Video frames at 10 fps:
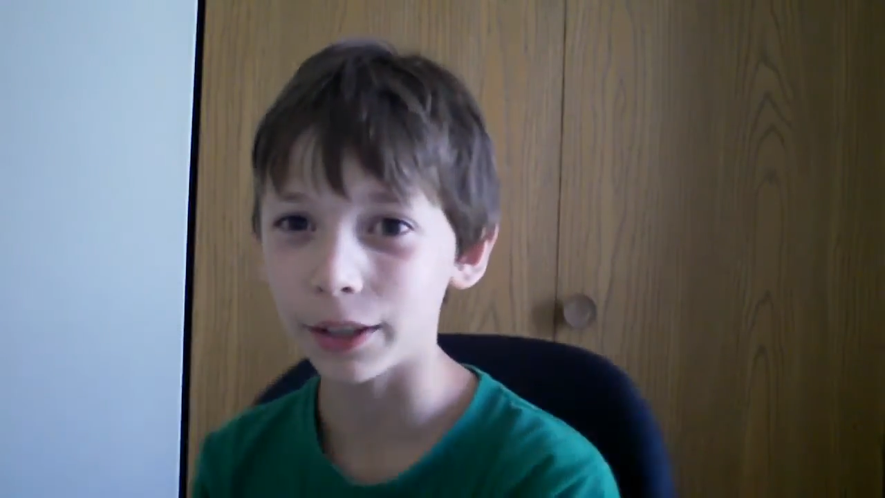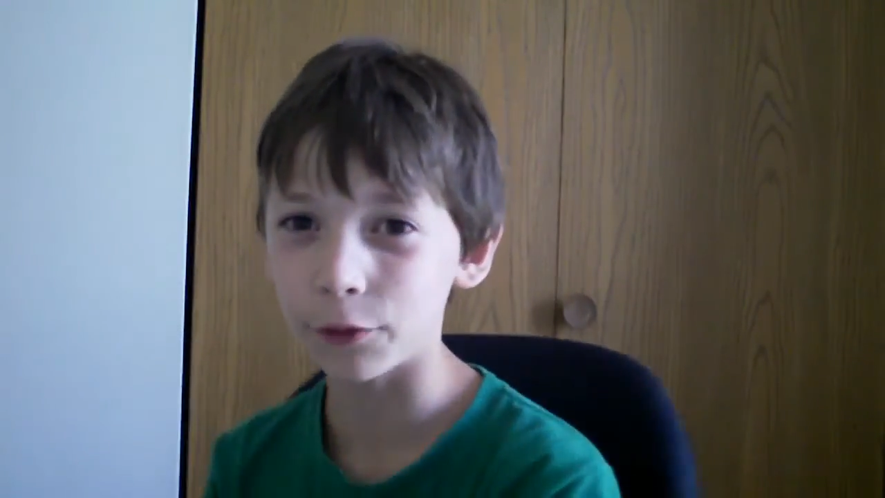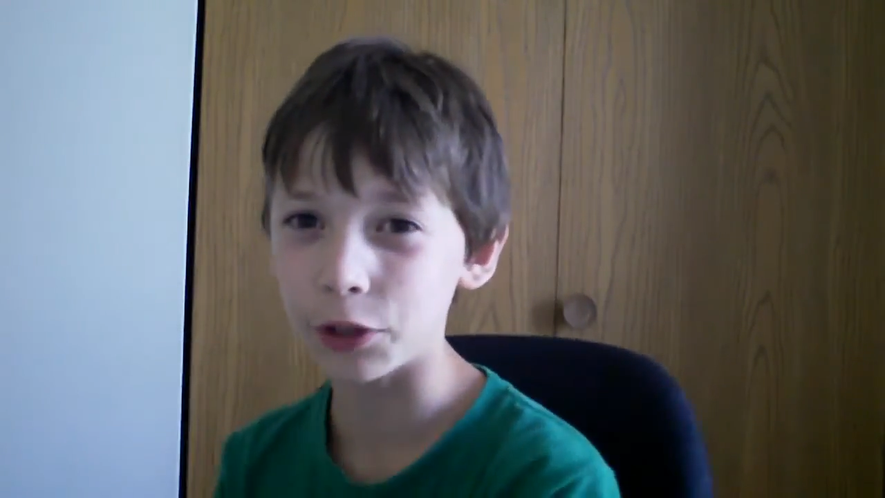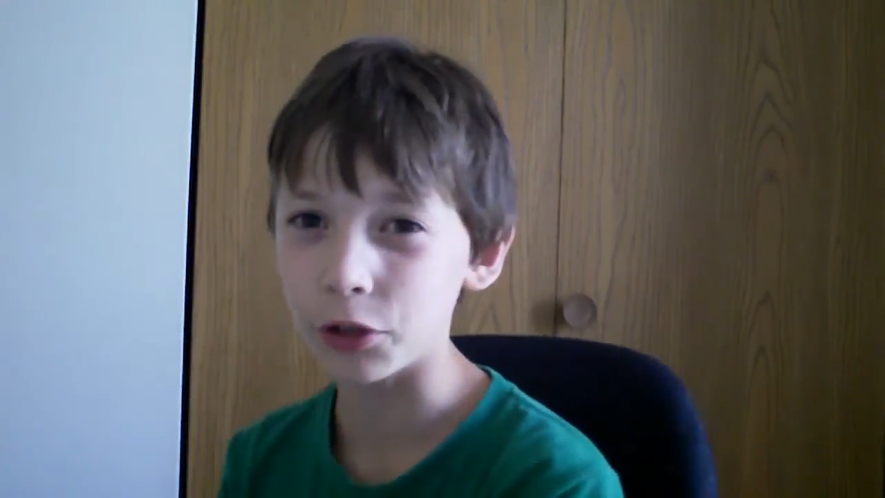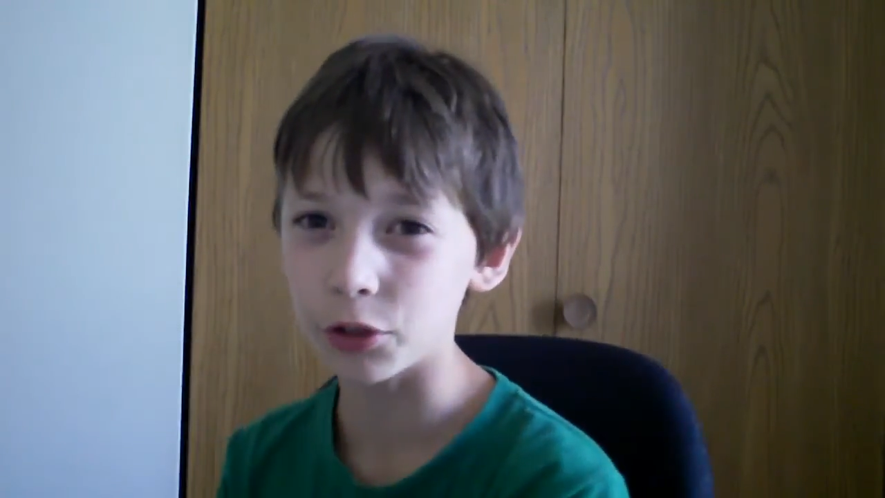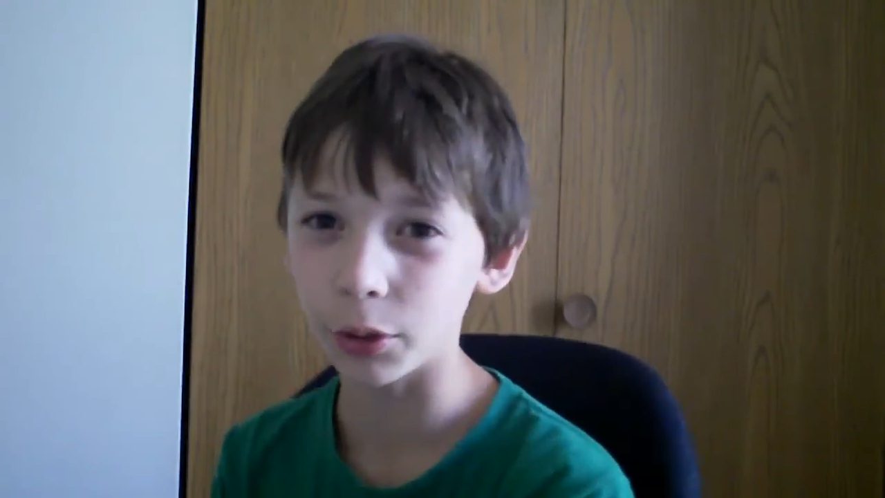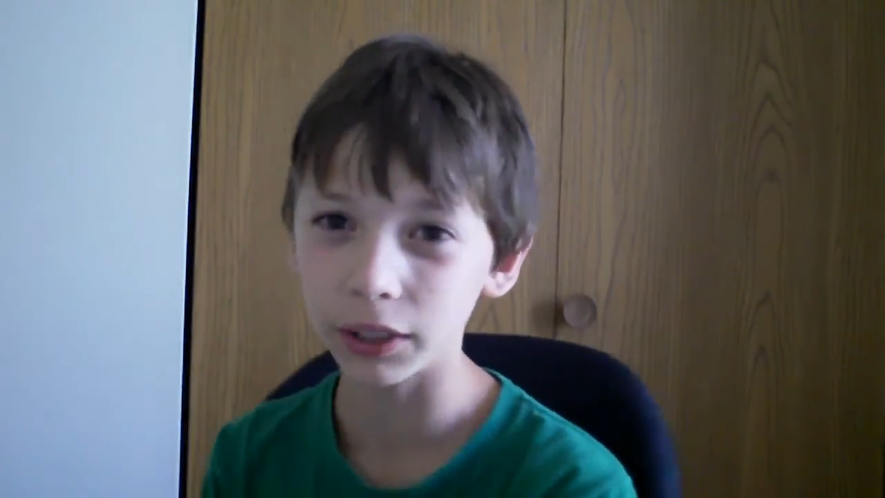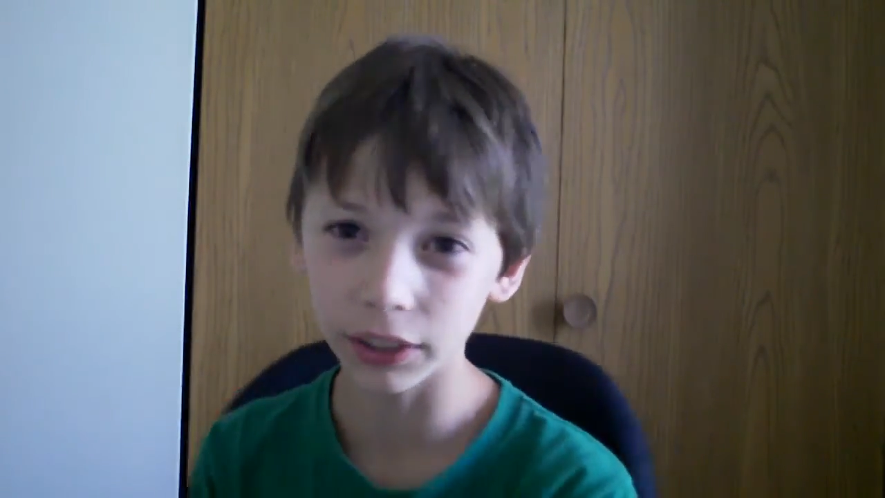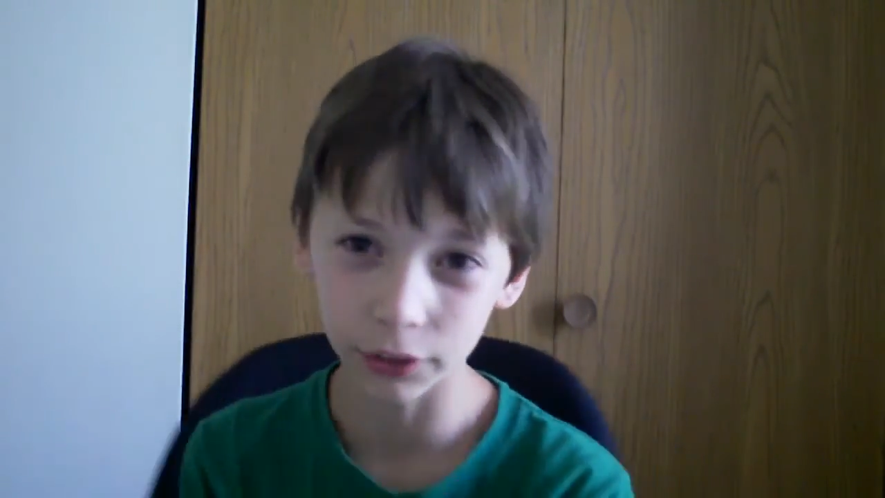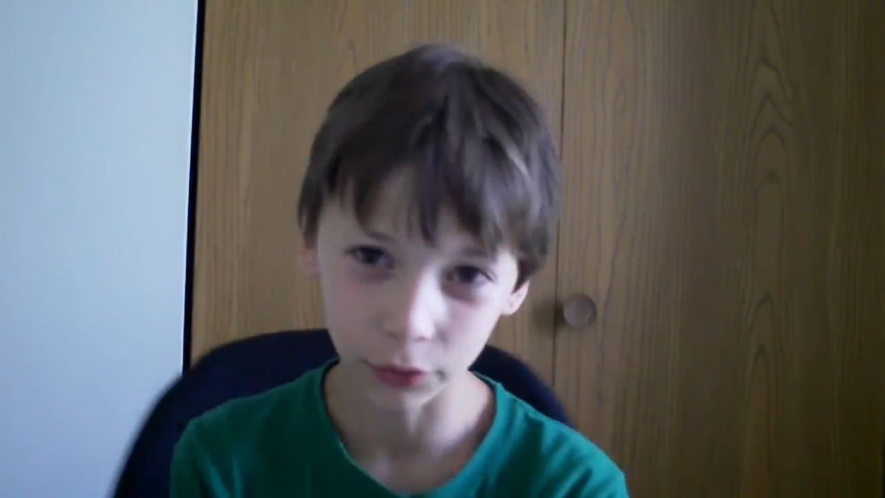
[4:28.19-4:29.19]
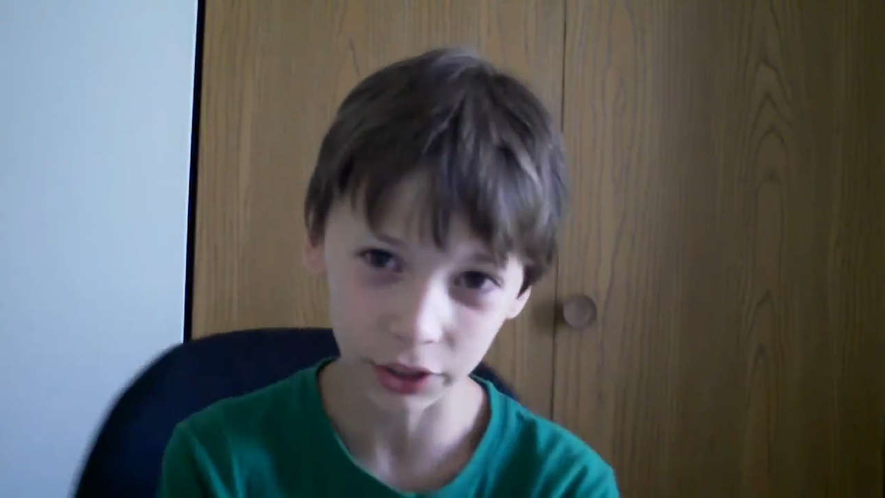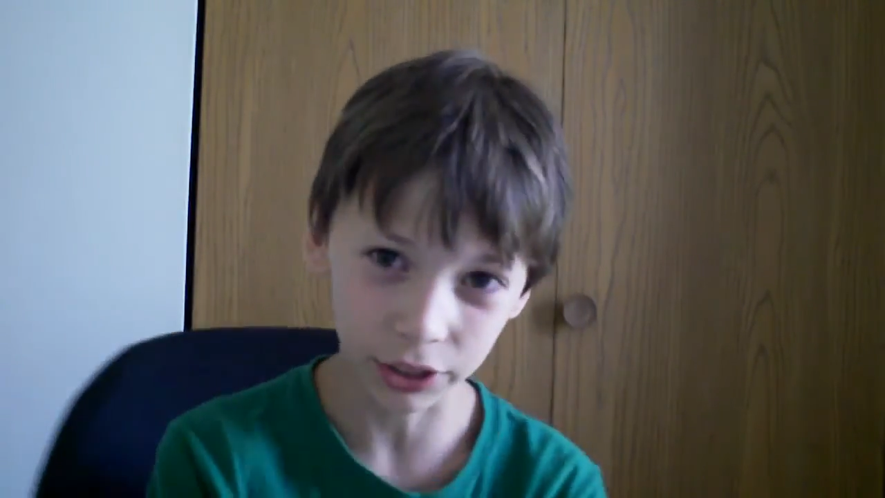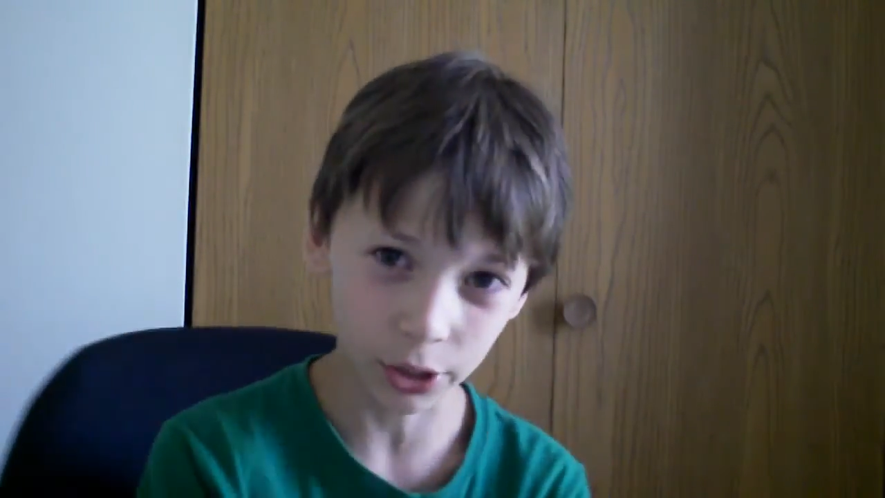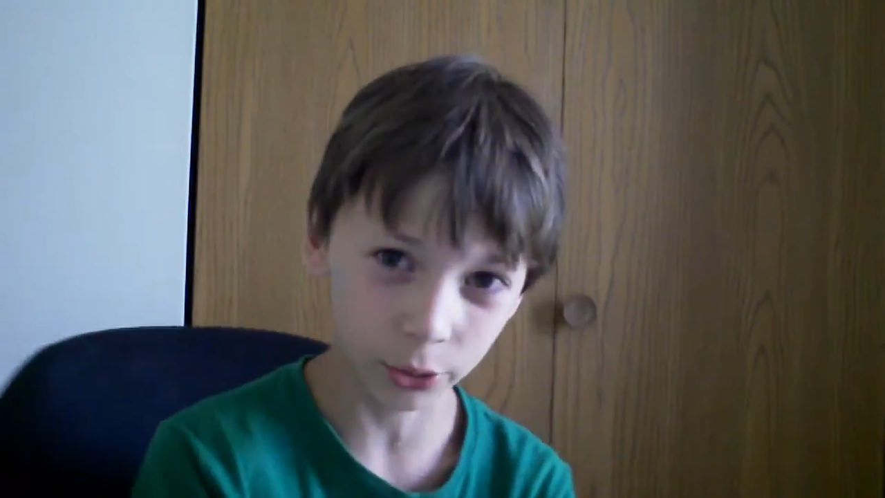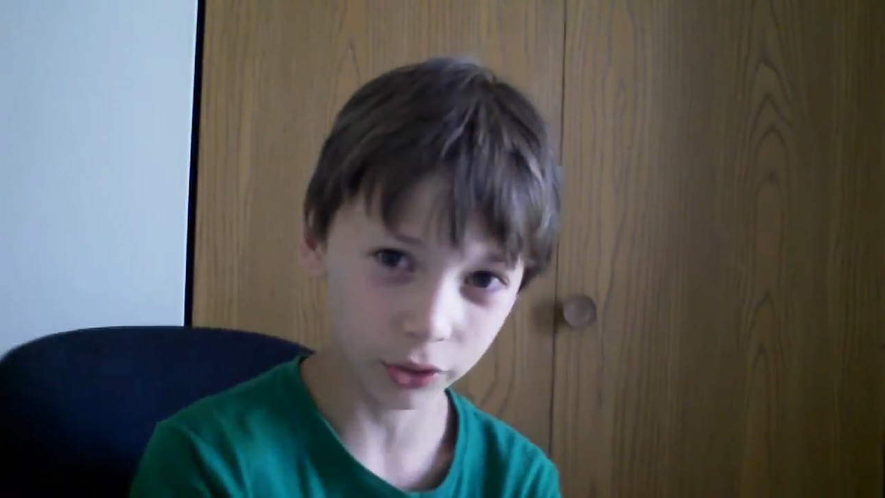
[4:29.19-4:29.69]
if you enjoy these
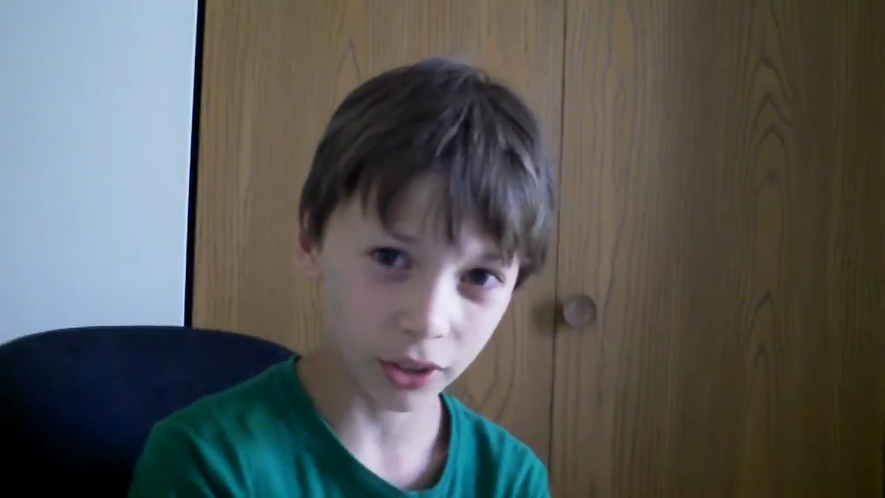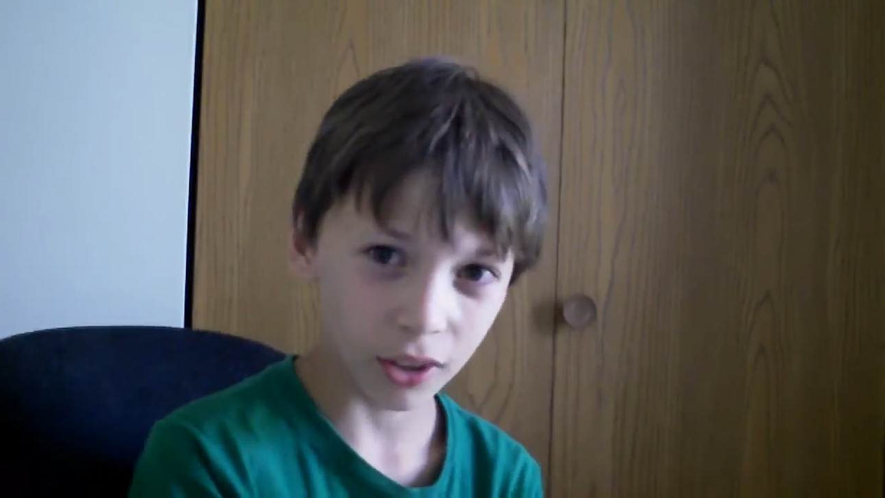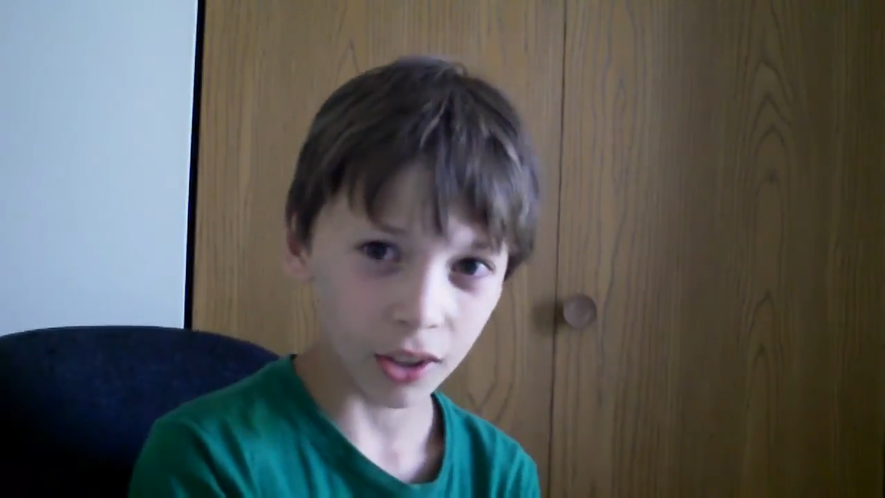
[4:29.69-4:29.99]
videos.